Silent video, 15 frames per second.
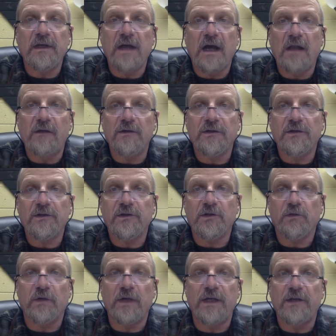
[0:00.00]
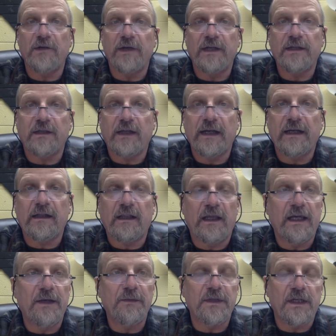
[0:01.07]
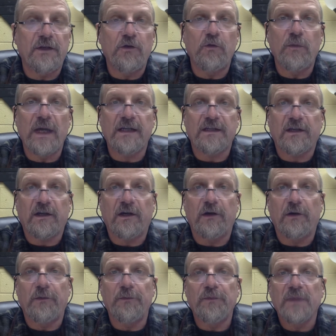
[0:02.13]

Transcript: to surrender its land claims in New Mexico.